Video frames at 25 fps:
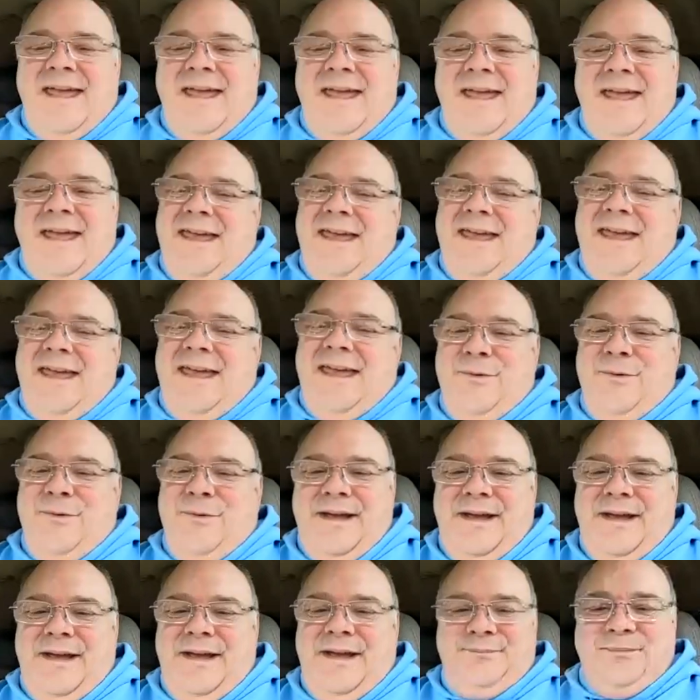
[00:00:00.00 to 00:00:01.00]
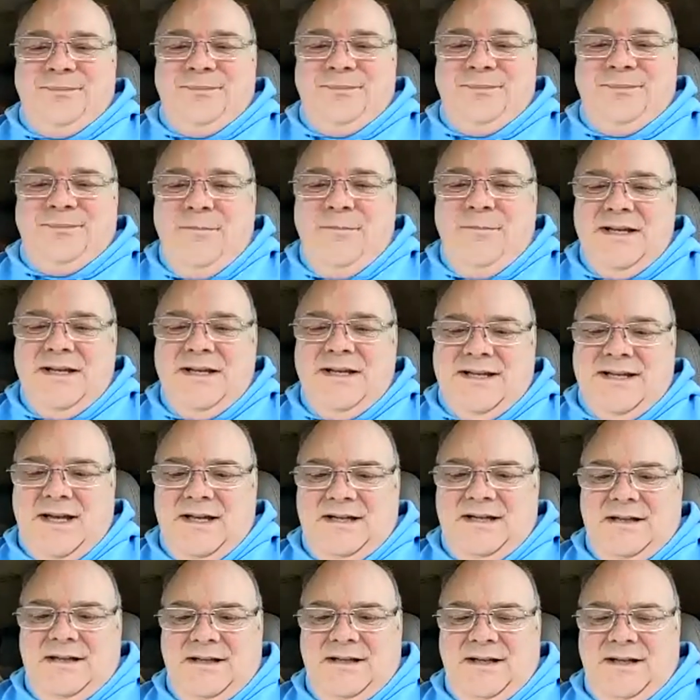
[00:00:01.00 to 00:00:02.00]
Anyway, on my side,
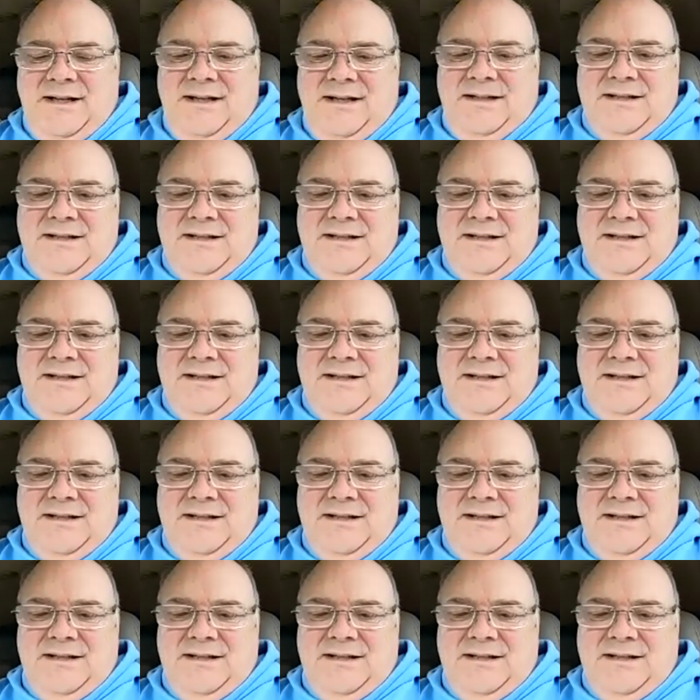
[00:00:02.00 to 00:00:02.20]
let's see,